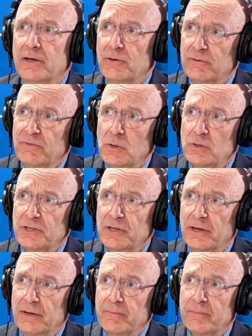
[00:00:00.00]
in a
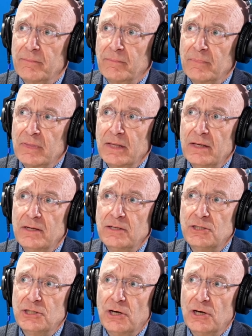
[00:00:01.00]
university. Mm.